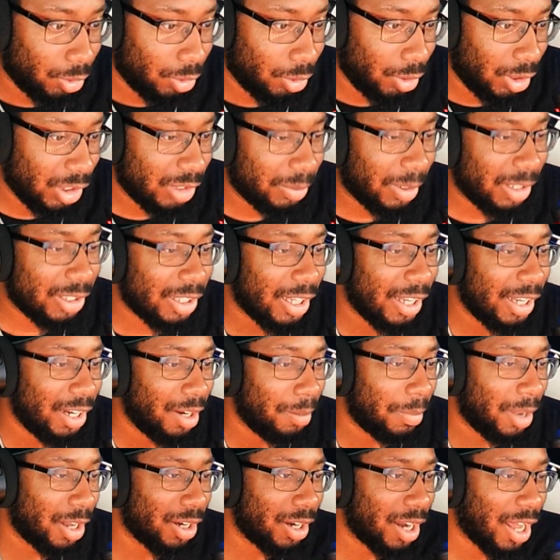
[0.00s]
He's about to hit
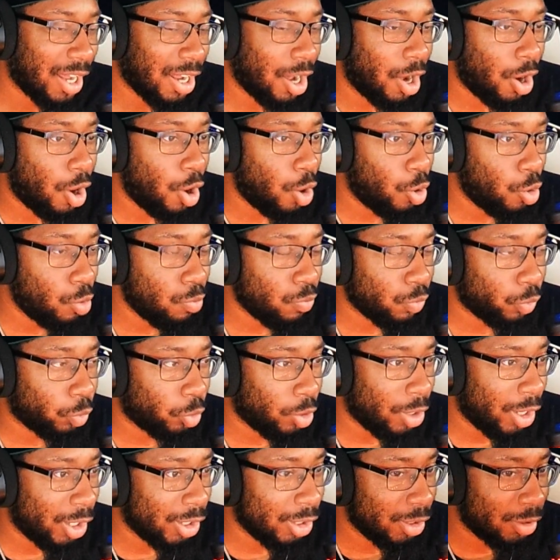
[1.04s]
about like a home
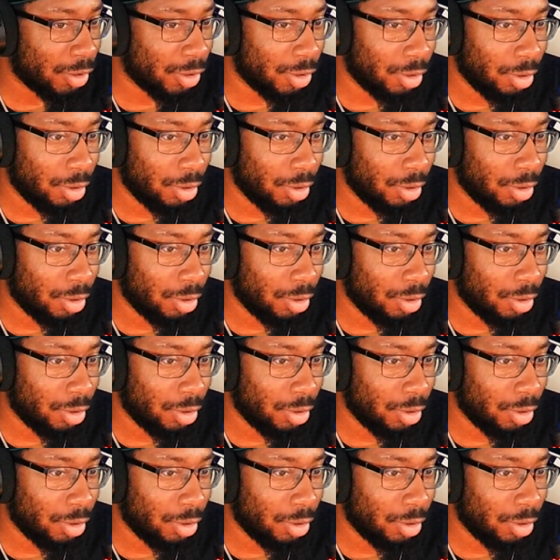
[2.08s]
run.